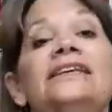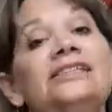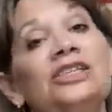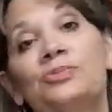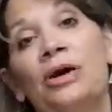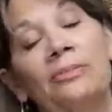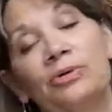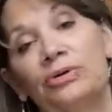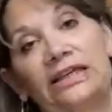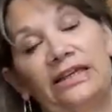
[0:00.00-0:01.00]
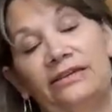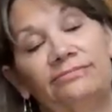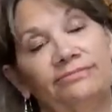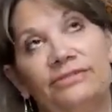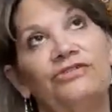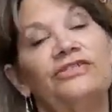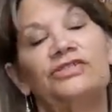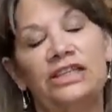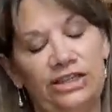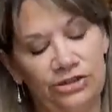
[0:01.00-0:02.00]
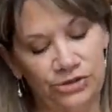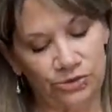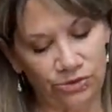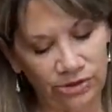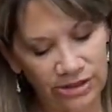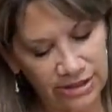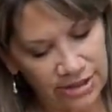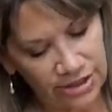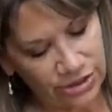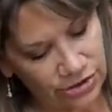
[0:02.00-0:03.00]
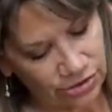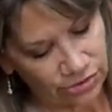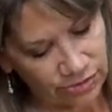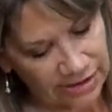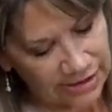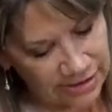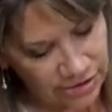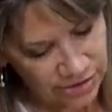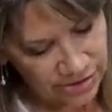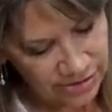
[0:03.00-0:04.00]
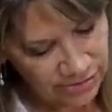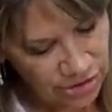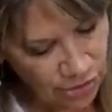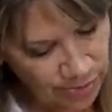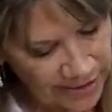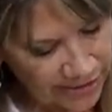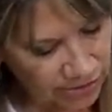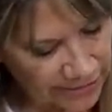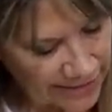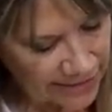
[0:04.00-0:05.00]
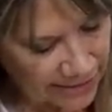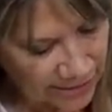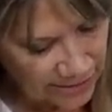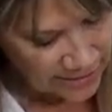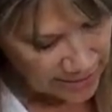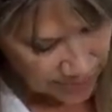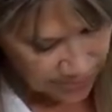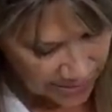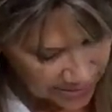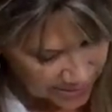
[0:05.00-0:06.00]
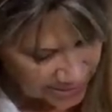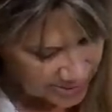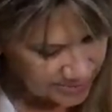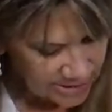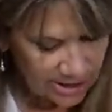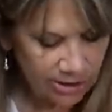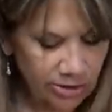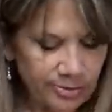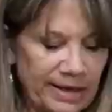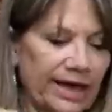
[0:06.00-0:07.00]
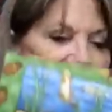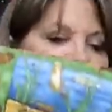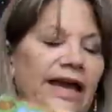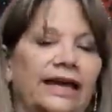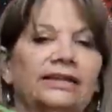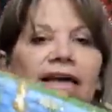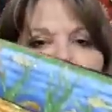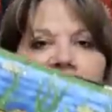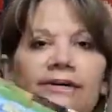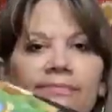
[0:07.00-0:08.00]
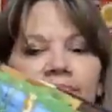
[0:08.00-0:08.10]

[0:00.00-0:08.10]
This is probably 15 years old, so uh, there's no panel like it. But this particular panel had like a